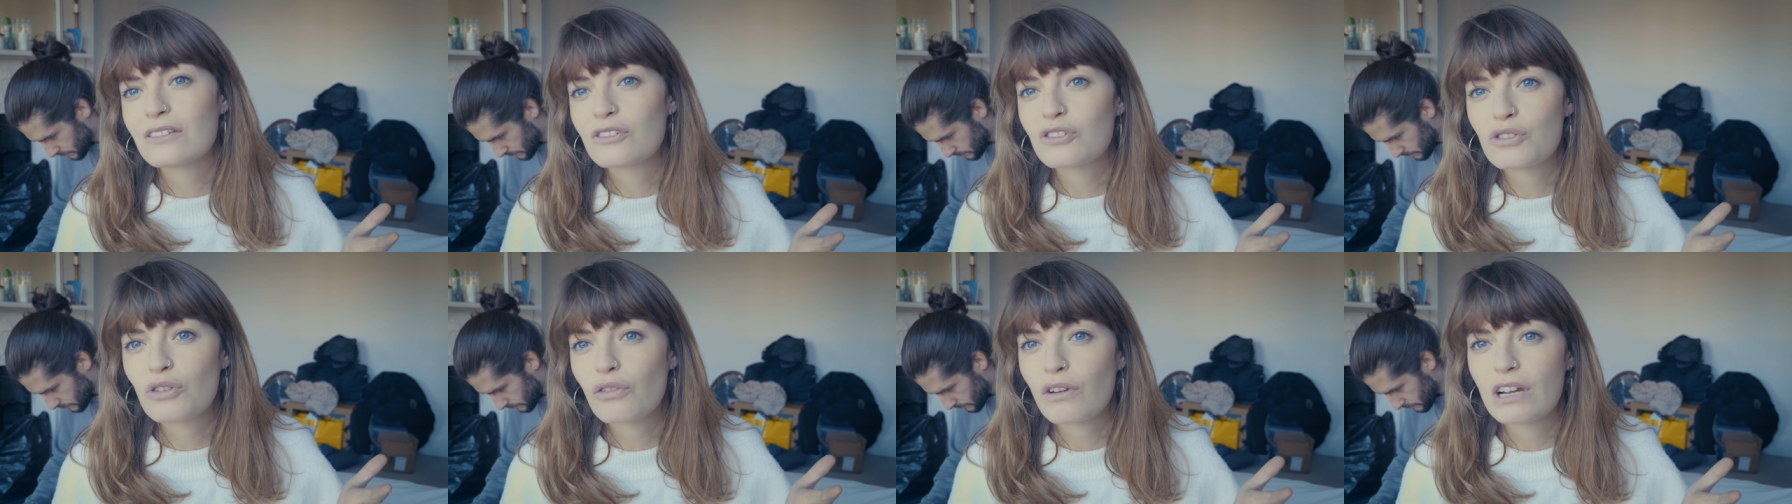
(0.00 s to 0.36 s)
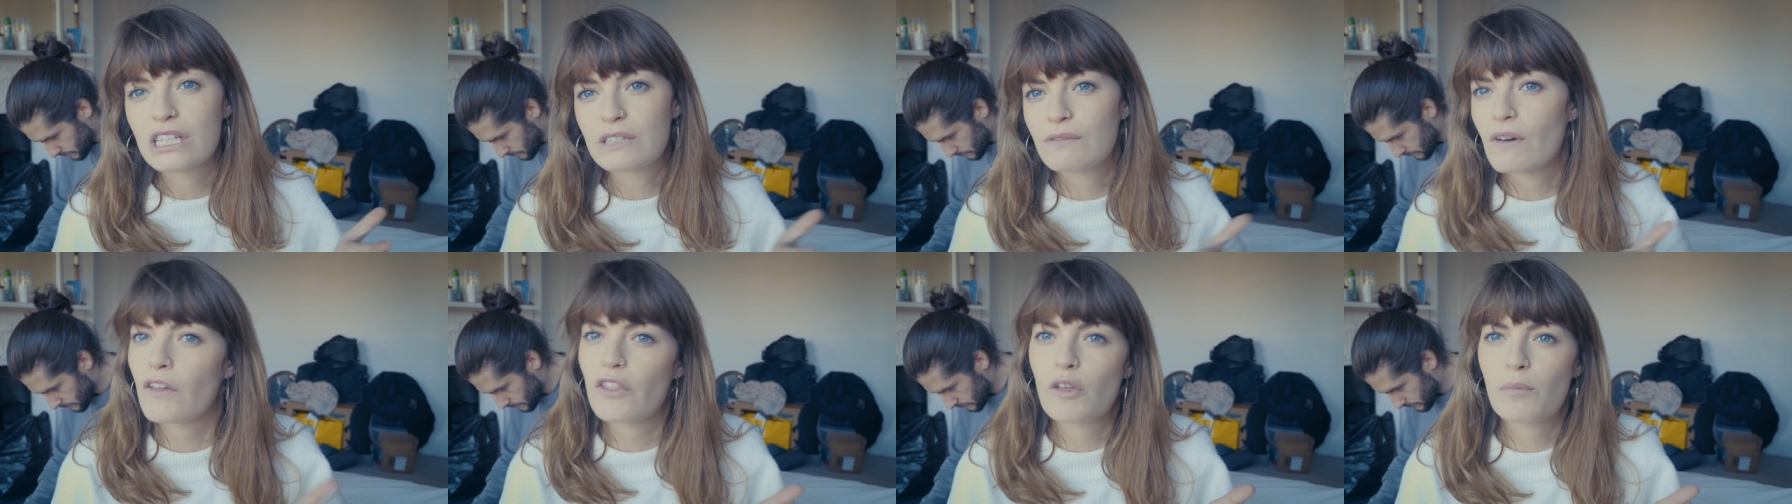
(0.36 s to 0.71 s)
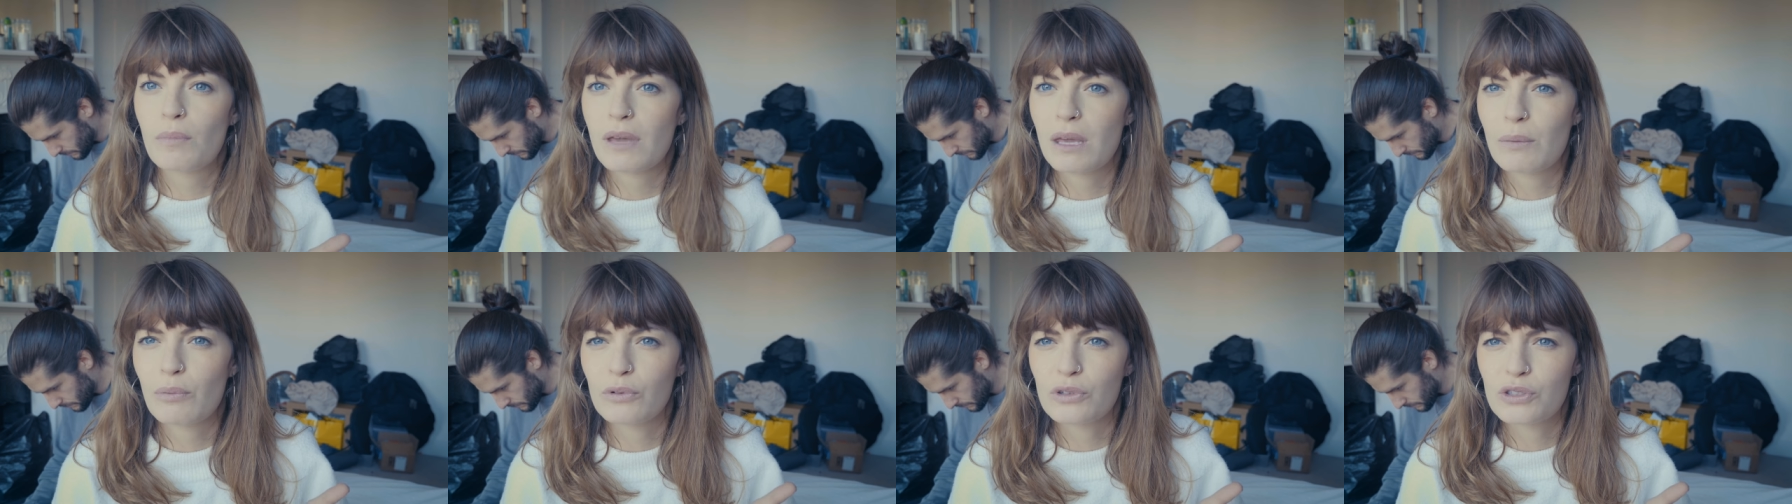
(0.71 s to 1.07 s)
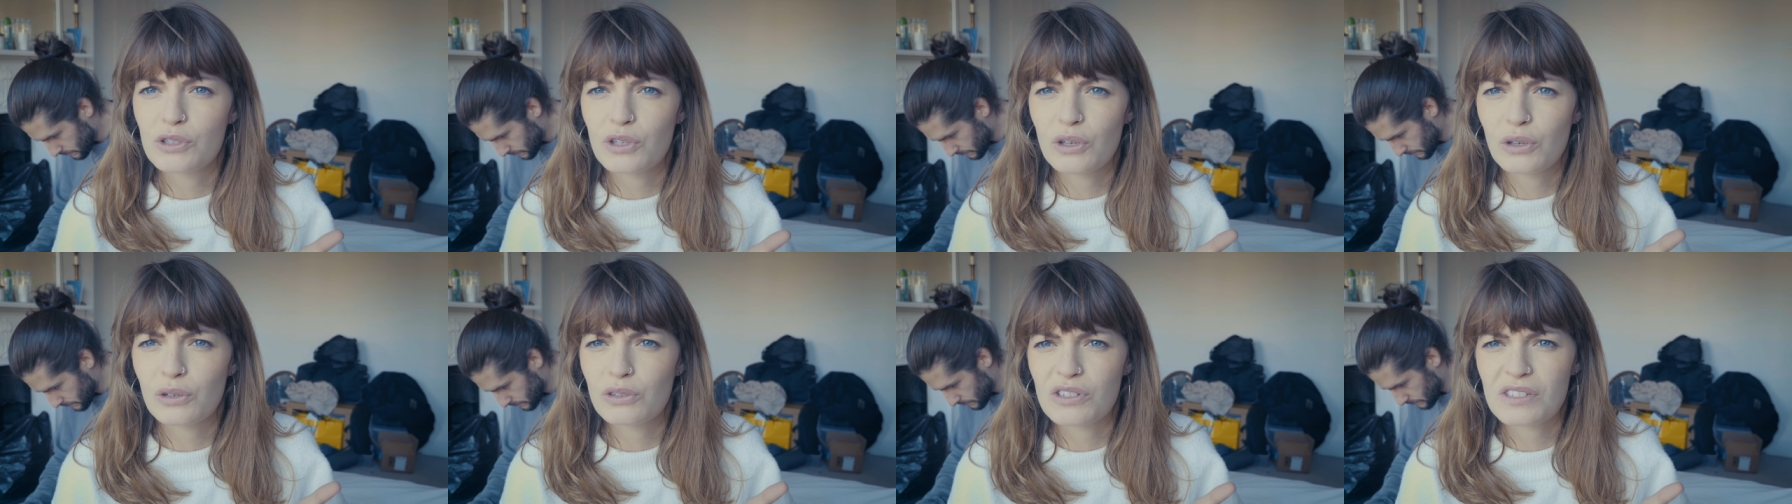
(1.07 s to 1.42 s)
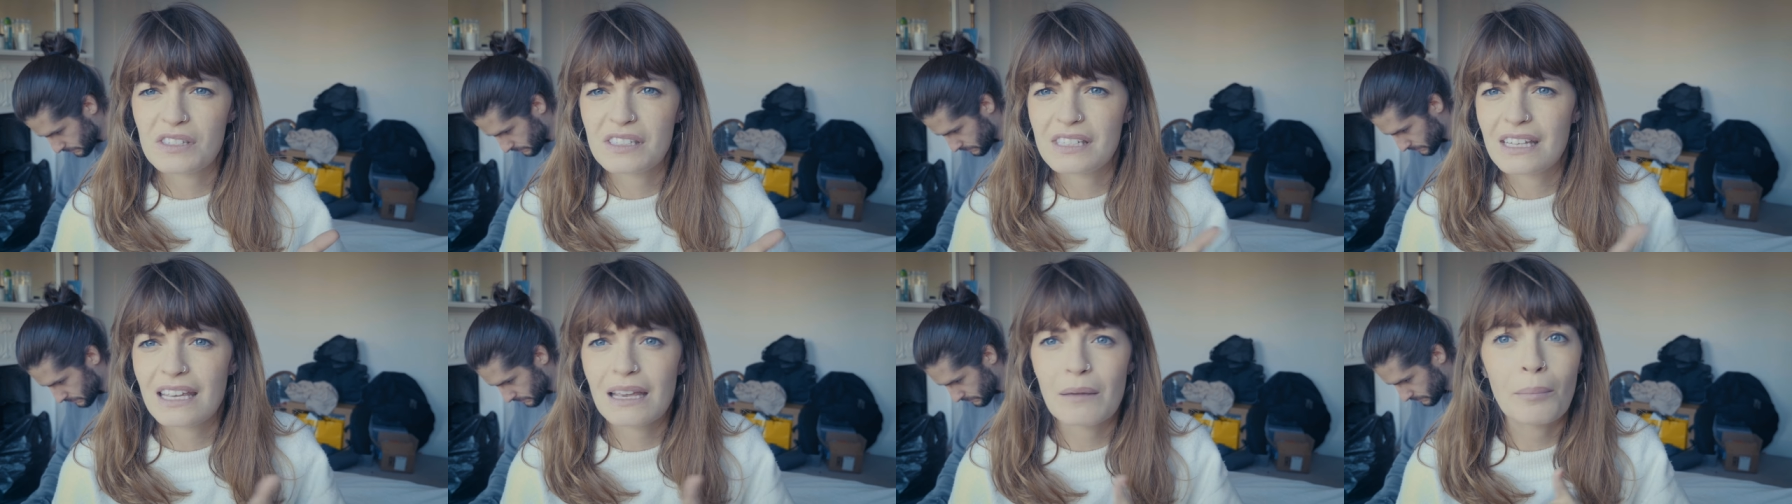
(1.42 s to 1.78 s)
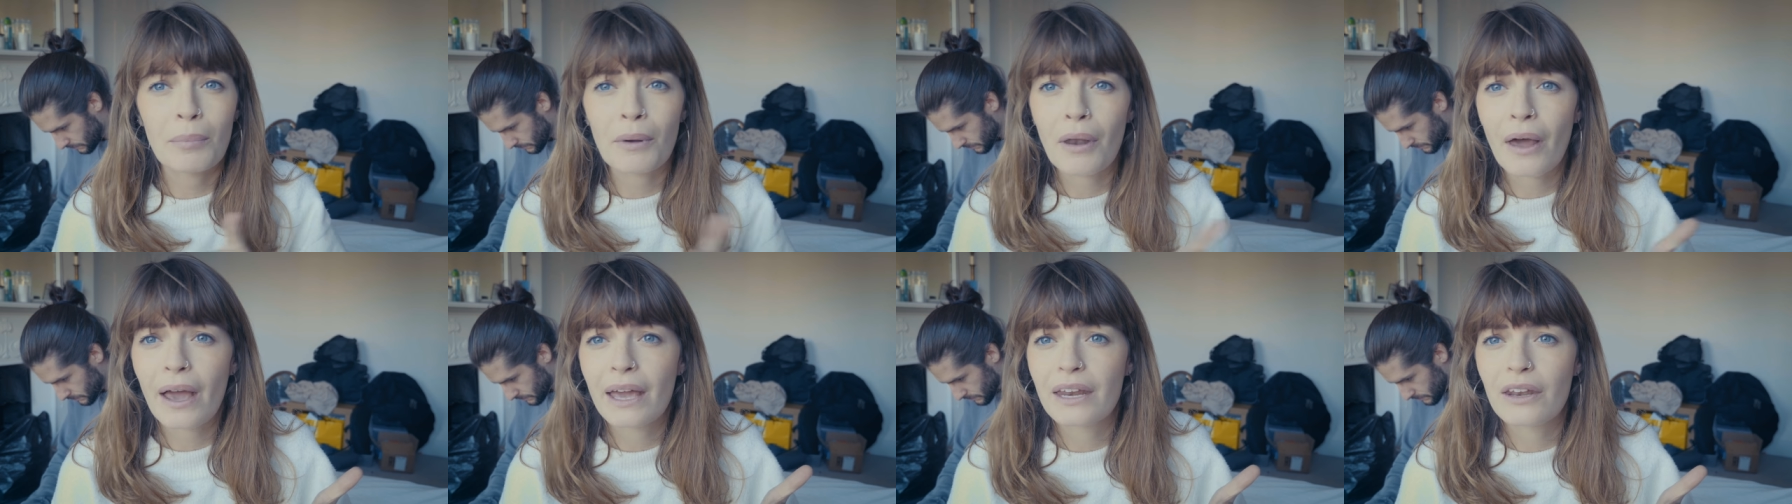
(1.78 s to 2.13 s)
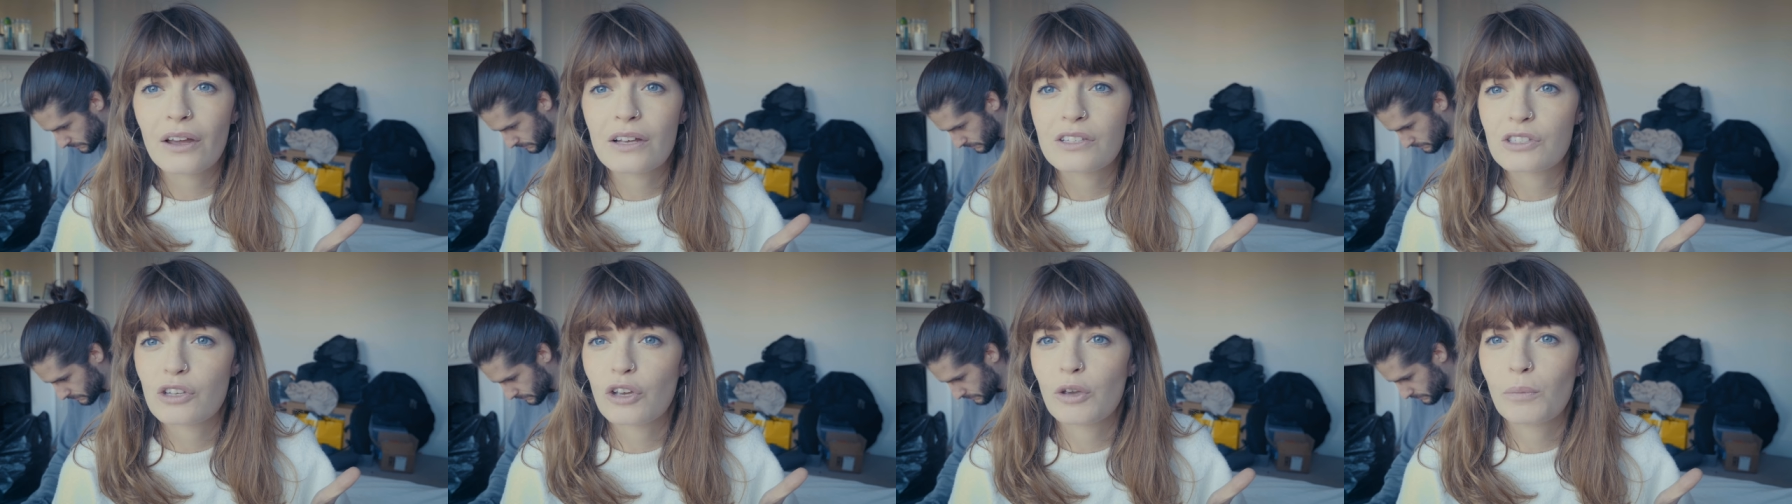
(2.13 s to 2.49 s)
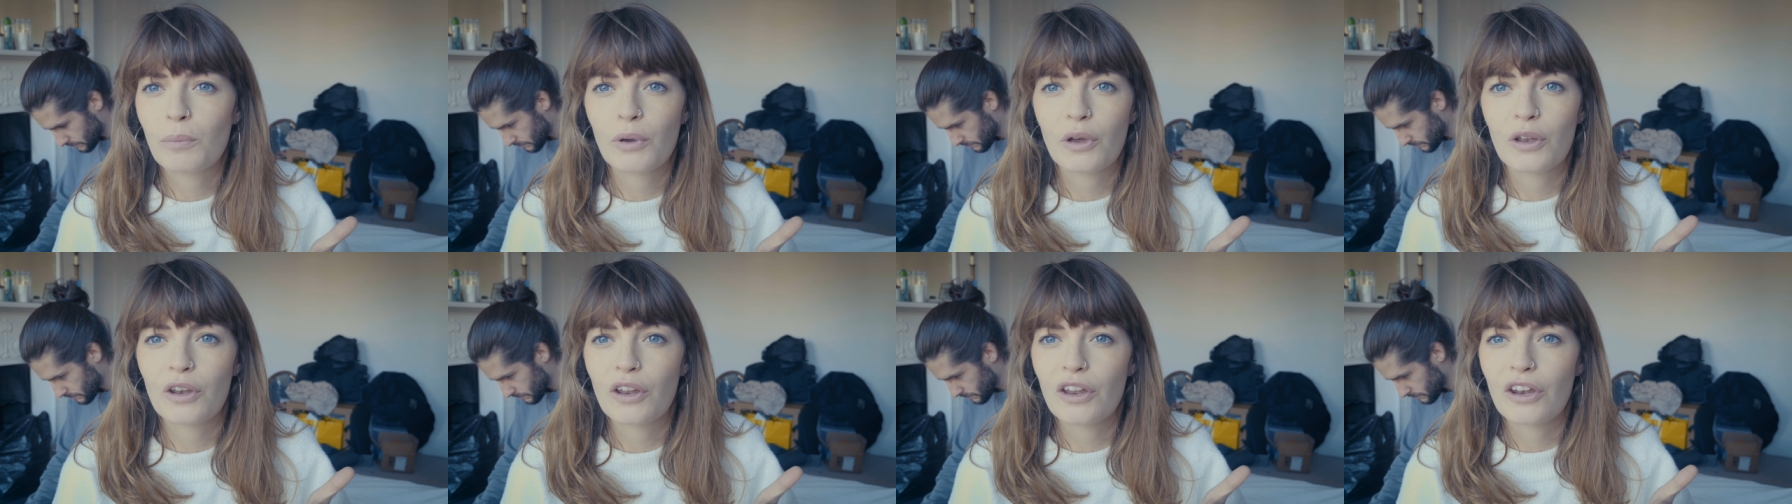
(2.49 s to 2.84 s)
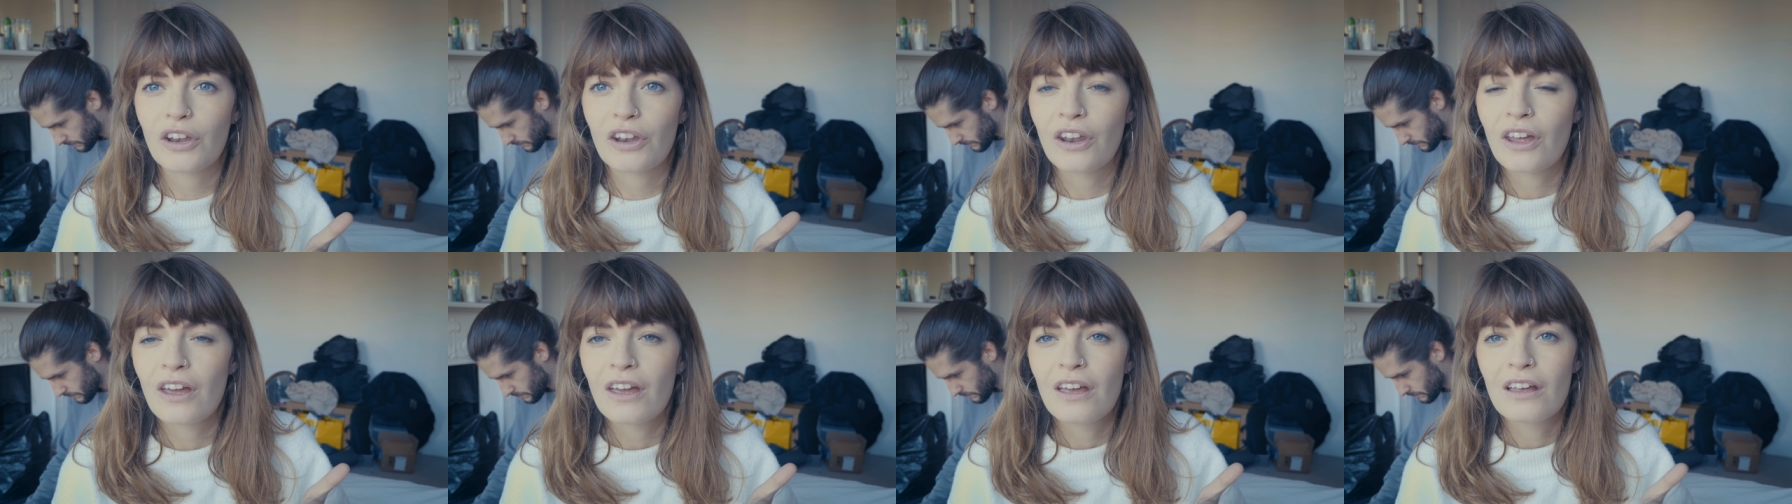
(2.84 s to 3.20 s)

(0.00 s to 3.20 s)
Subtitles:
stories about other people too, just seeing blind eyes open and